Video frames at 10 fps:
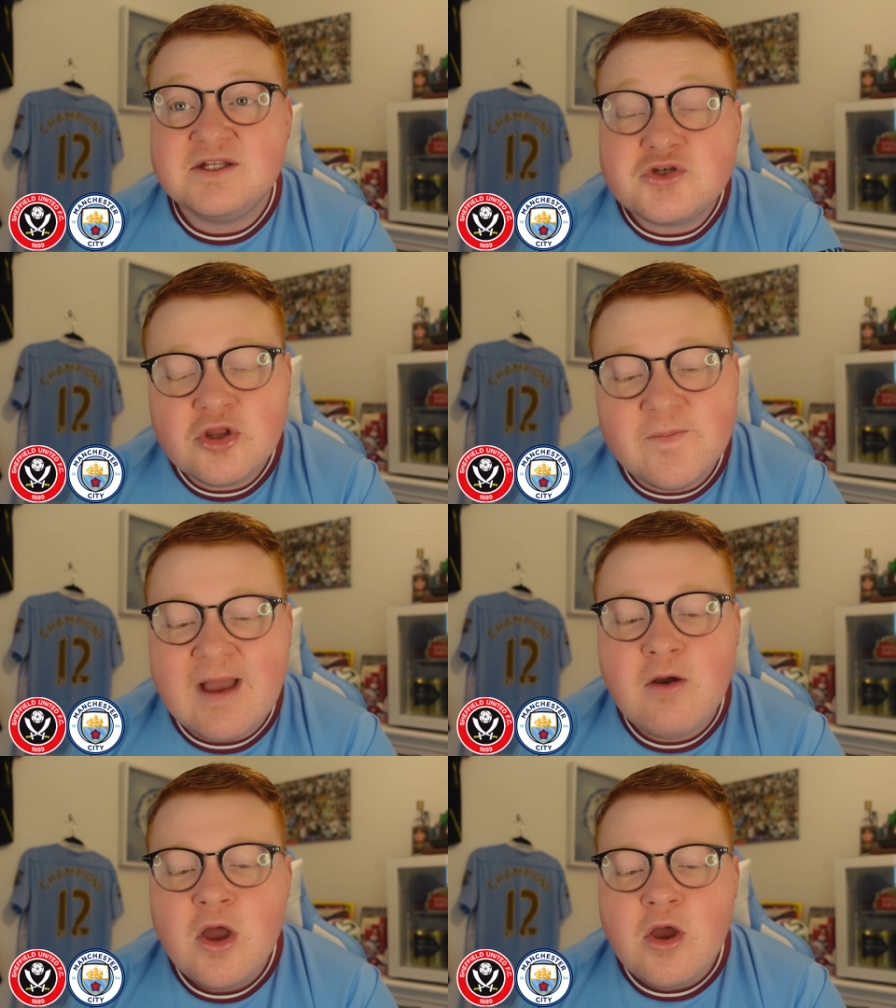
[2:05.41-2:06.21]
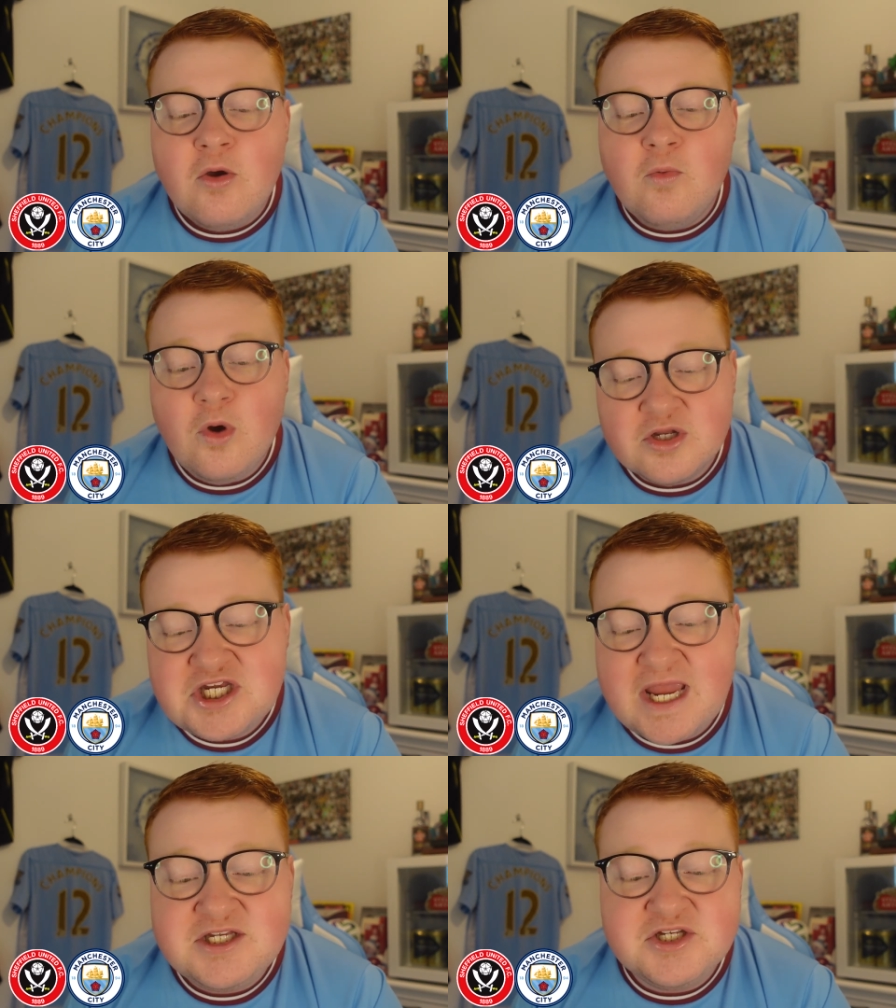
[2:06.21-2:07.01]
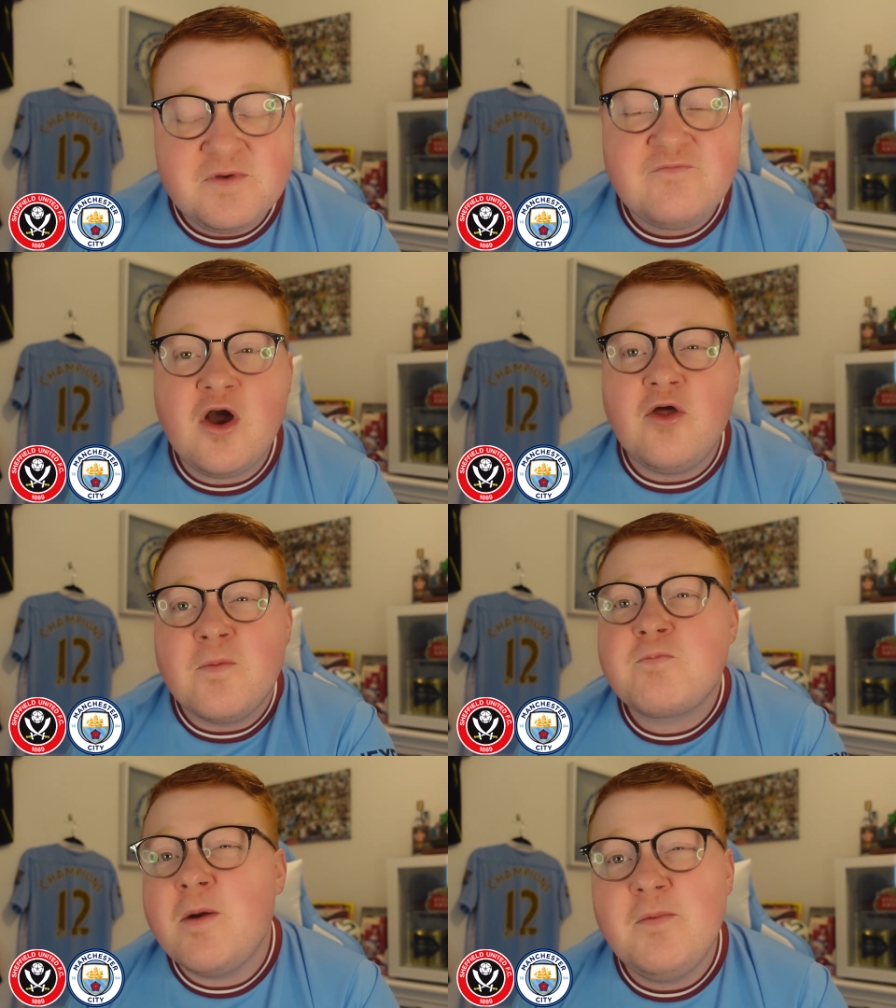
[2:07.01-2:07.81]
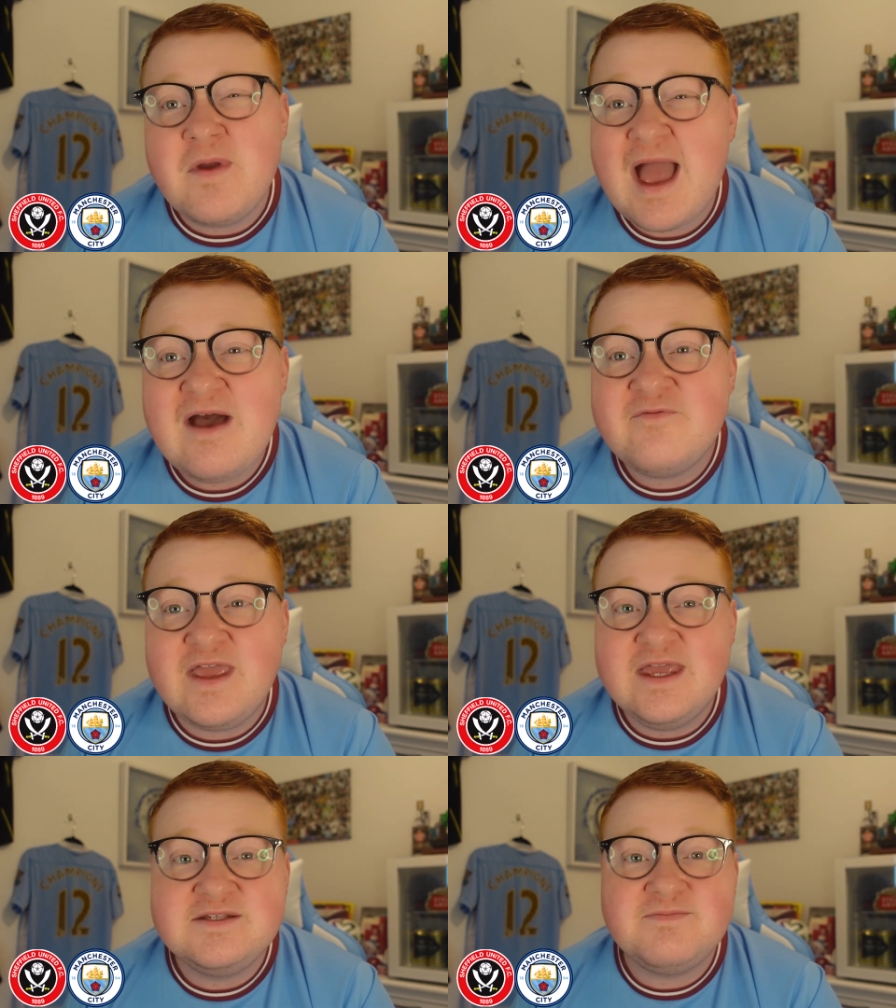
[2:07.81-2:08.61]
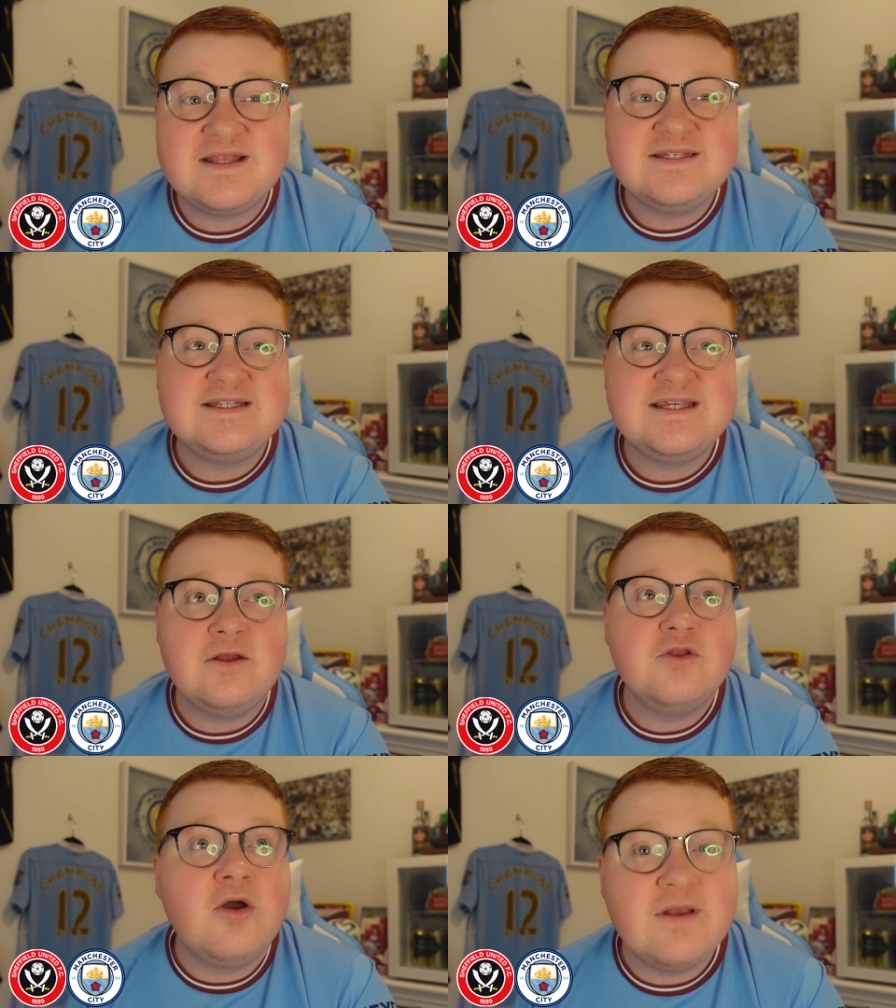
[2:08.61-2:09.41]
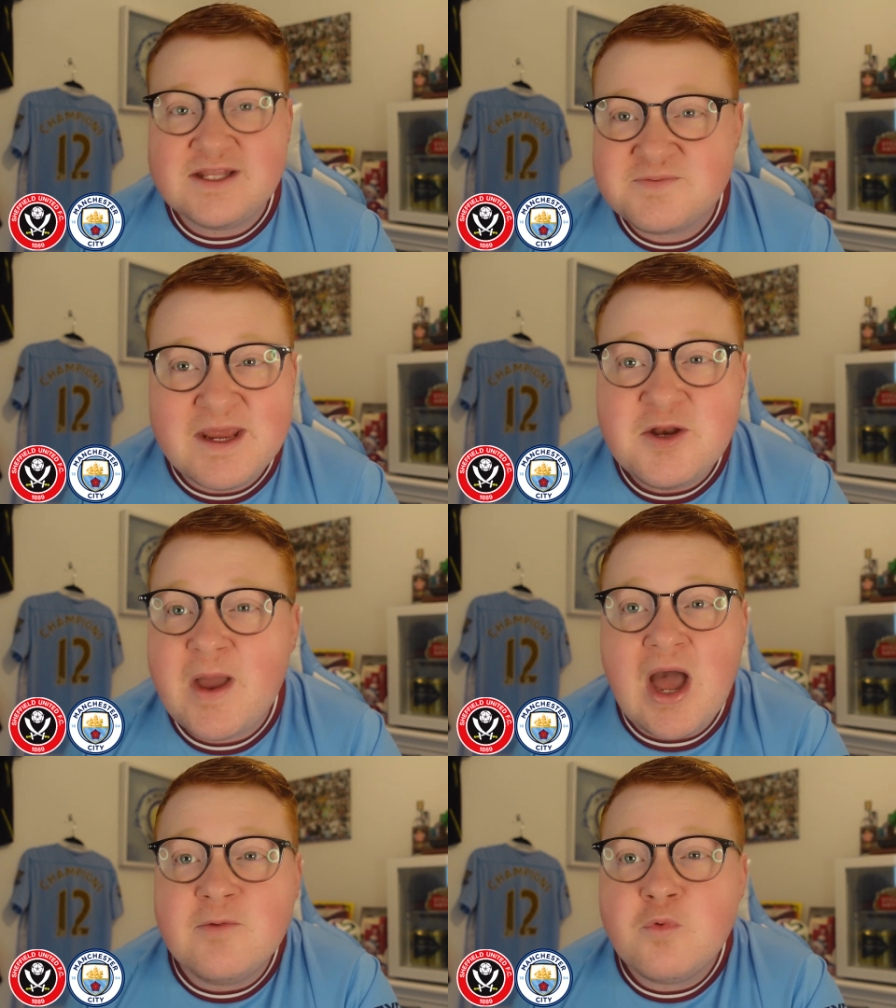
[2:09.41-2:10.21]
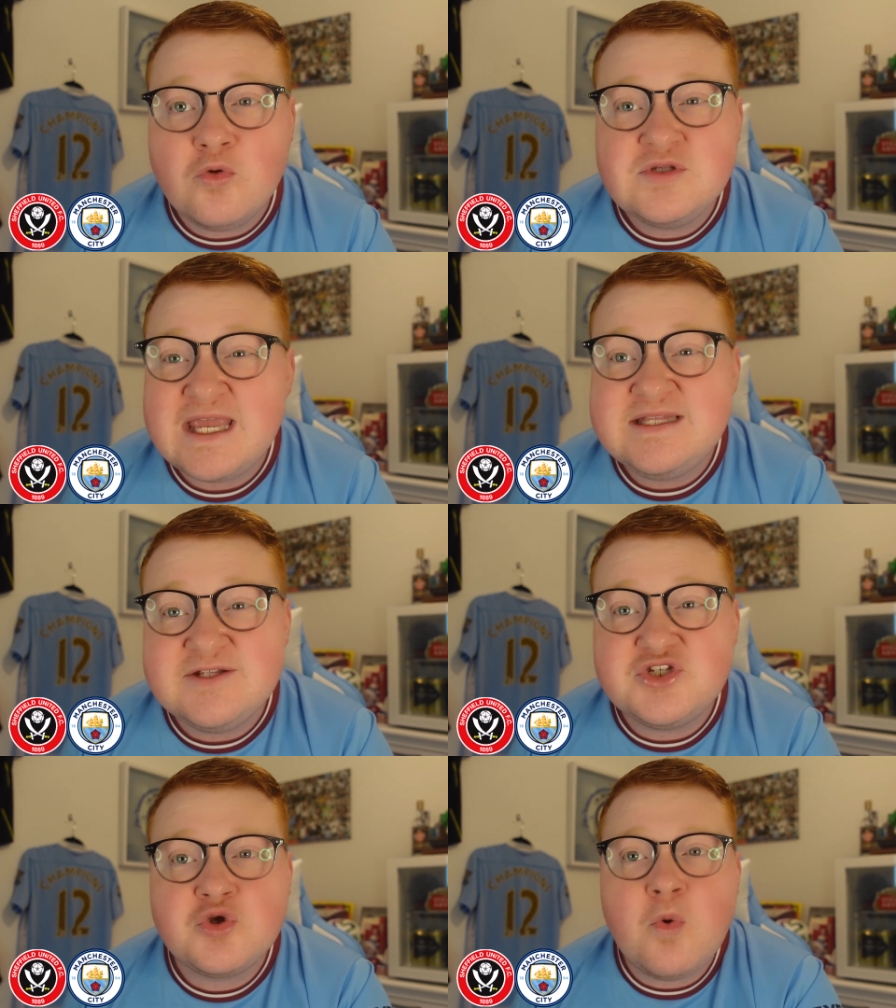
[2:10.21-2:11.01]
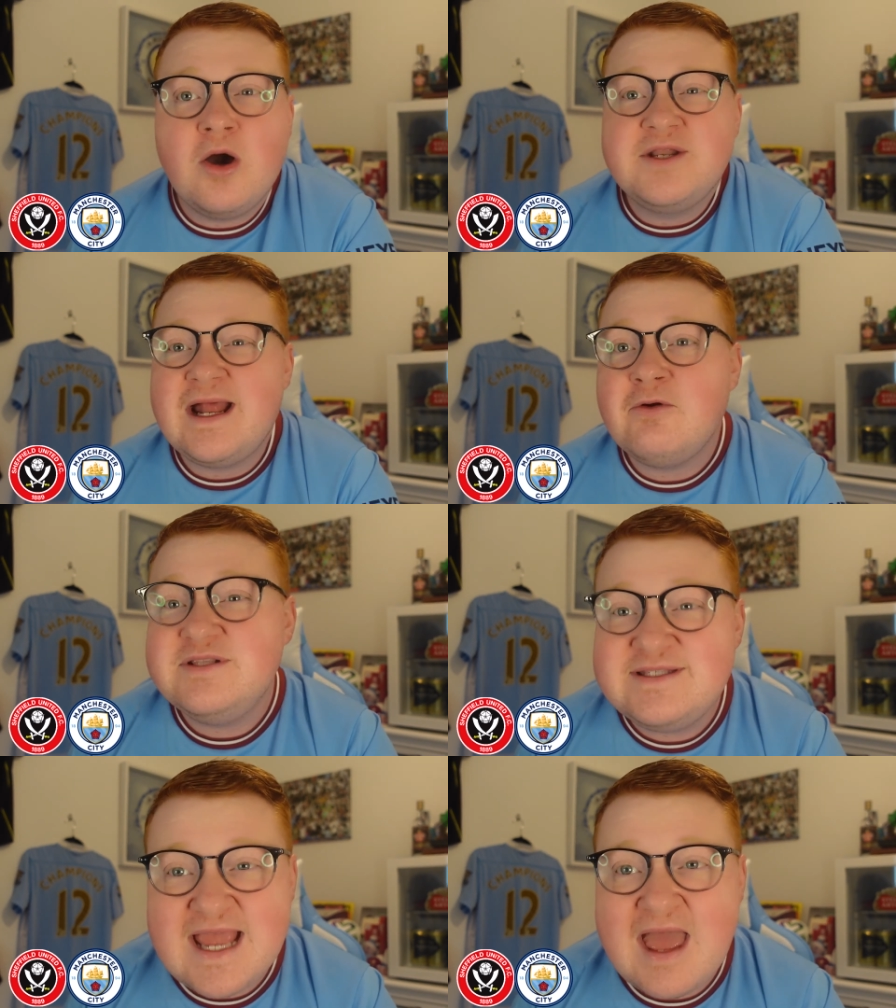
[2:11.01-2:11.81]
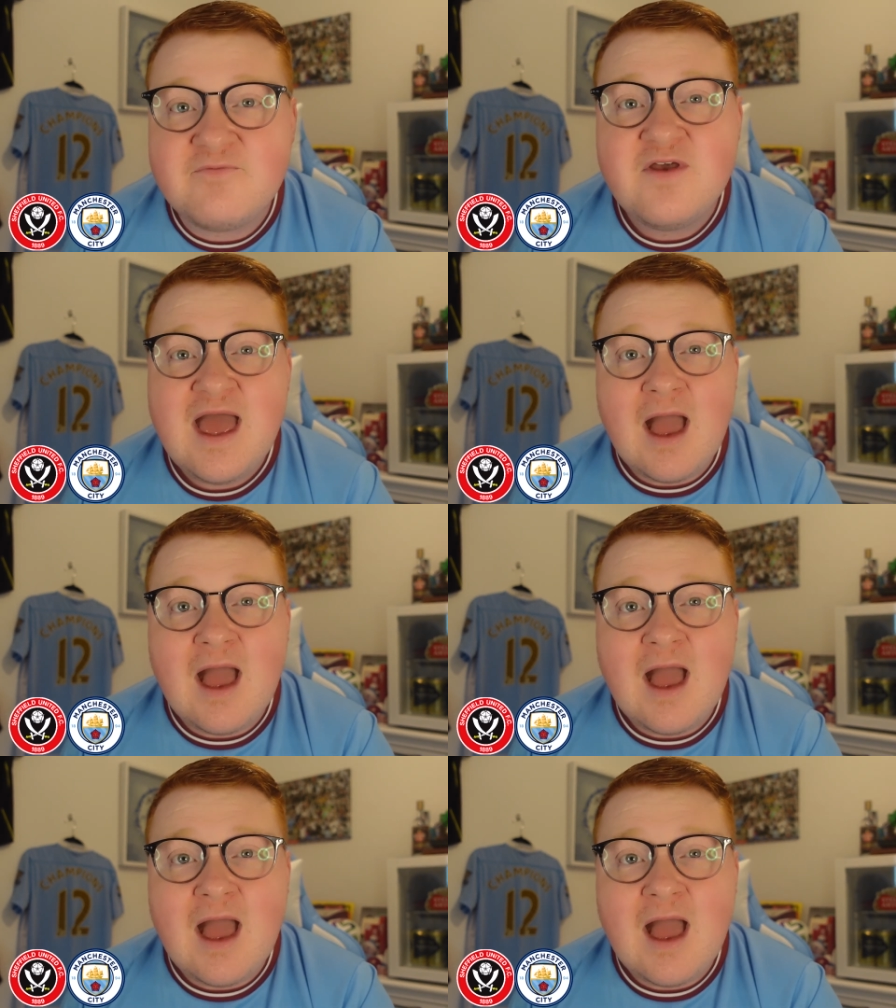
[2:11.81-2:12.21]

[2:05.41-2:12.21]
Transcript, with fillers: It's all about what changes we've got. The problem we have is Man City, a lot gets made about our rotated squad and our depth.